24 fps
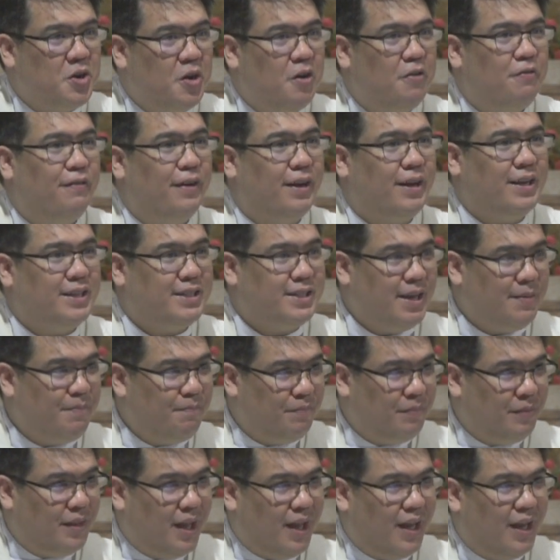of
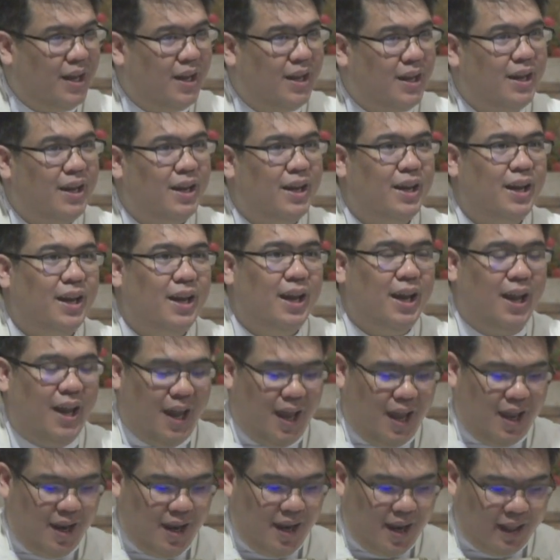accepting
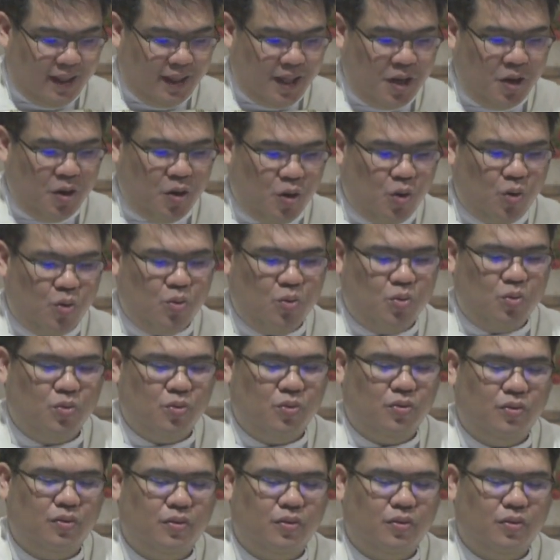and letting go.